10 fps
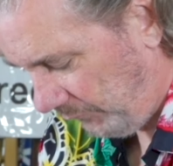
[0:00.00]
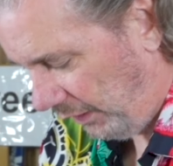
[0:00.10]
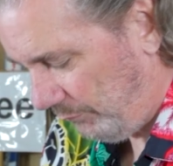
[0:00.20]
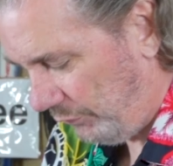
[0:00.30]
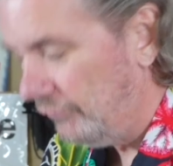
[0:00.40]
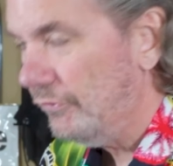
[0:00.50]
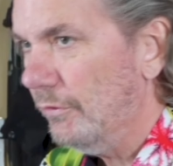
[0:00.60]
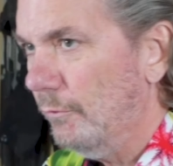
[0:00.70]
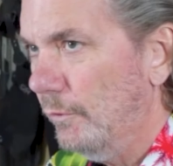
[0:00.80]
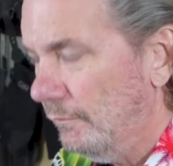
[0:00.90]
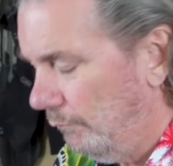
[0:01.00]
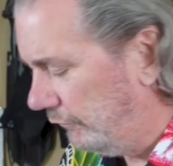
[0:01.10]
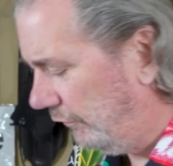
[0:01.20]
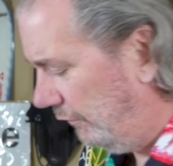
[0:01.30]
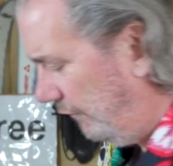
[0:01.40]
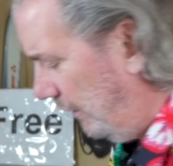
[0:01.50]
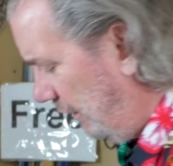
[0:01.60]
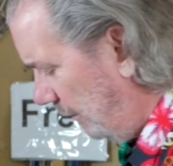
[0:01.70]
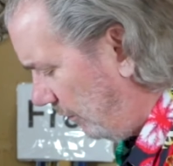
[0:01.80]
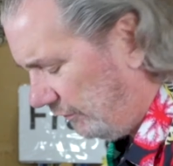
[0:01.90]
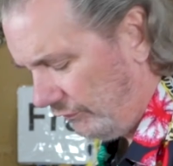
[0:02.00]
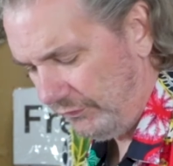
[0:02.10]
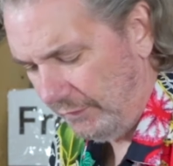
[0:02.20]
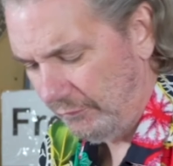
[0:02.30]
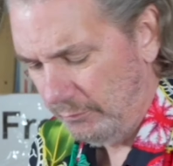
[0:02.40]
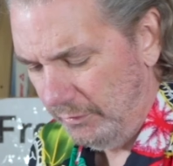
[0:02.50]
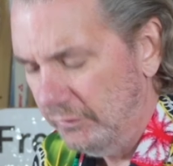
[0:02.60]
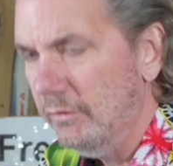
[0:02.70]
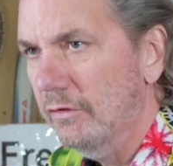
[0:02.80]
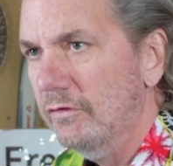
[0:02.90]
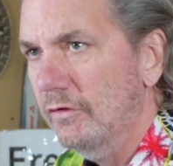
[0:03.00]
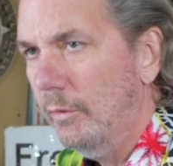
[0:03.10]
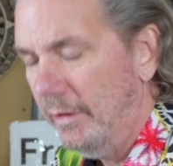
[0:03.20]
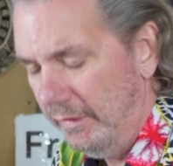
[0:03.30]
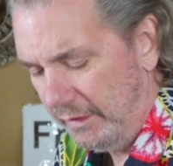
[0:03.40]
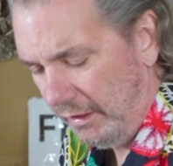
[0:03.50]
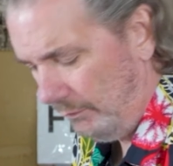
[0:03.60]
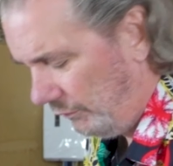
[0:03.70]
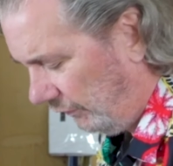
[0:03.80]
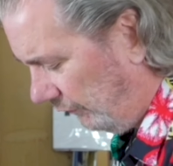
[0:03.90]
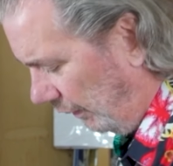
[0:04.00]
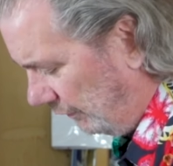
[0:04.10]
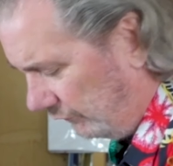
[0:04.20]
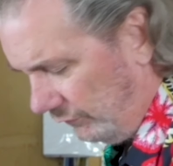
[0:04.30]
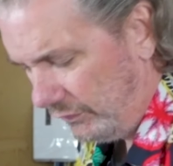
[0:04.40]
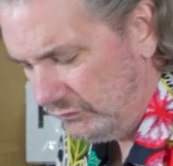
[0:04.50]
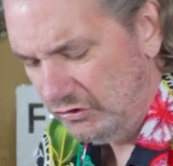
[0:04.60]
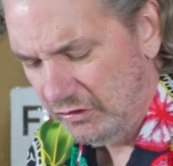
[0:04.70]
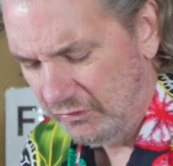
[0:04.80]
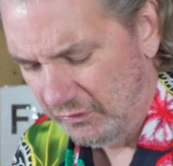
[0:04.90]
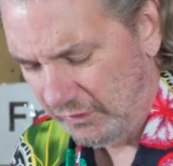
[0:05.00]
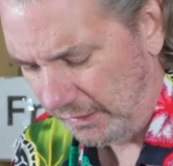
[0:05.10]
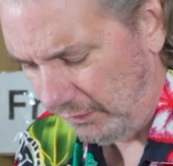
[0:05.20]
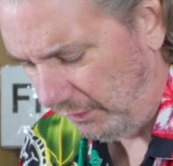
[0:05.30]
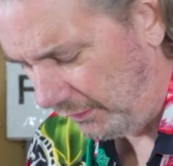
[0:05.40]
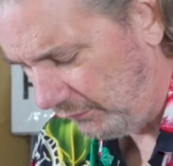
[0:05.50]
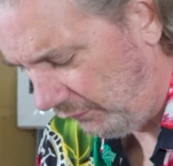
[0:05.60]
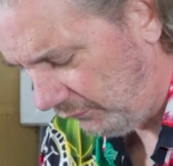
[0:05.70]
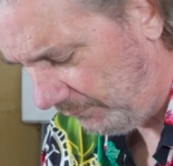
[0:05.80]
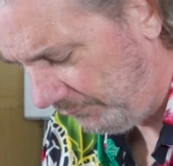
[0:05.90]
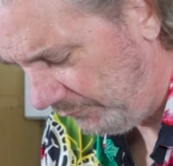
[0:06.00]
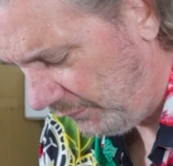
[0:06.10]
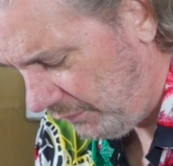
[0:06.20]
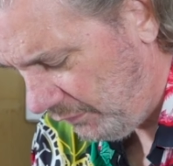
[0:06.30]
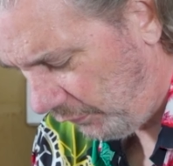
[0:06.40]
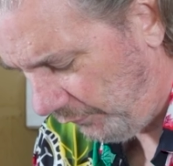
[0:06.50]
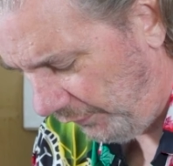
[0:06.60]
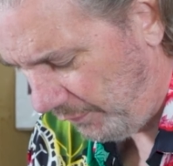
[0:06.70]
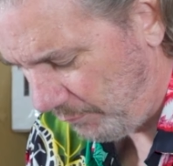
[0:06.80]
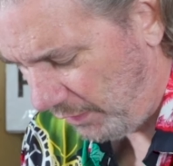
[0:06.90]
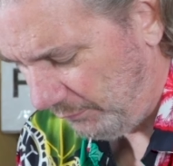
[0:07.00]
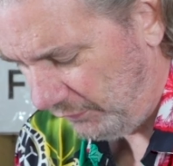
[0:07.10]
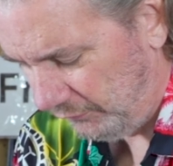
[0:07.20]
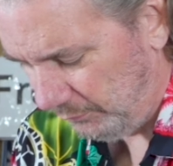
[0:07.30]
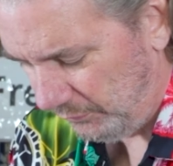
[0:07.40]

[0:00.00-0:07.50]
I'm pretty sure with most of the fajita restaurants I've ever been to, this is the way they cut them, because the onions look just exactly like this. Or they probably use a